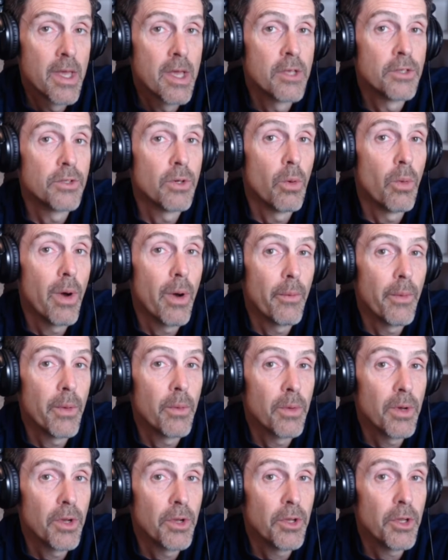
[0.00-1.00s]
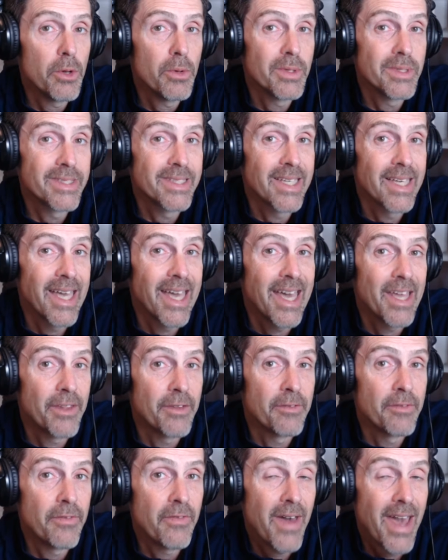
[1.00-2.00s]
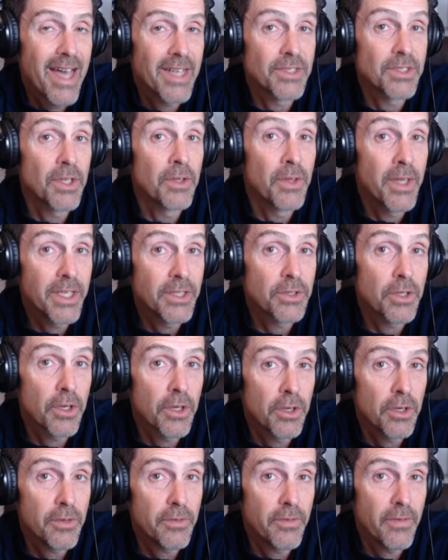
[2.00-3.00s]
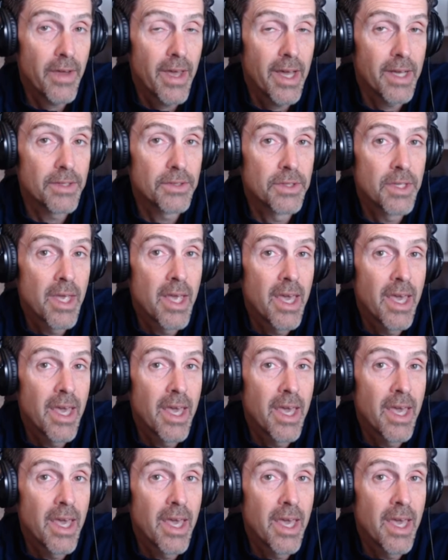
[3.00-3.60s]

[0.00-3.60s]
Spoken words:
So what we want to do is add the fats, and these are good fats.